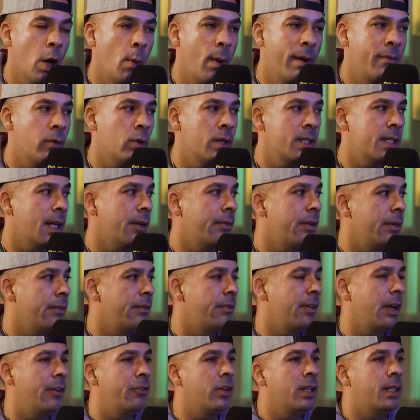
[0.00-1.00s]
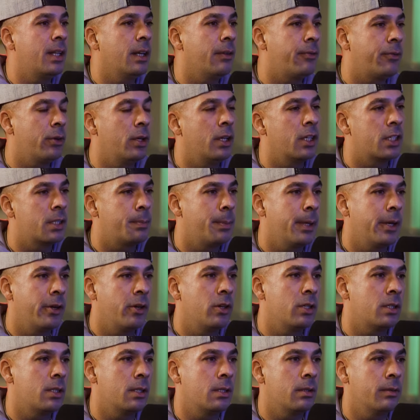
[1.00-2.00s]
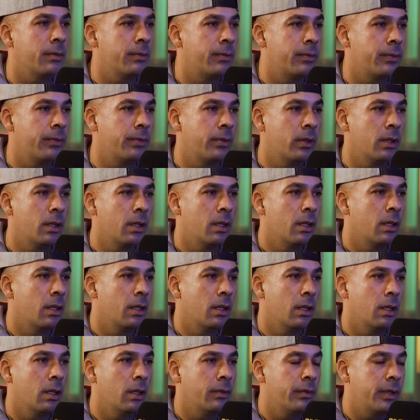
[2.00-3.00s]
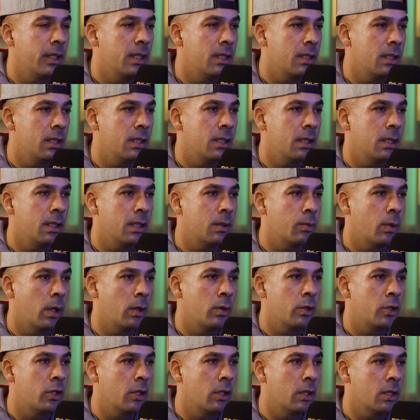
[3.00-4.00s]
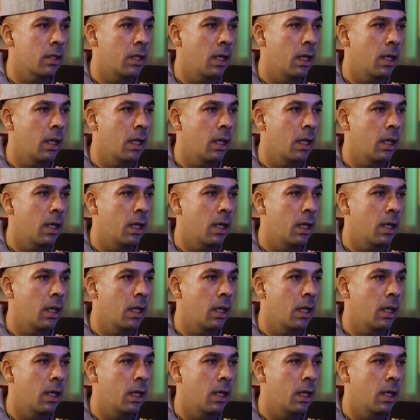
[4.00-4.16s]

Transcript: know everyone's having very different experiences of this disease. What was yours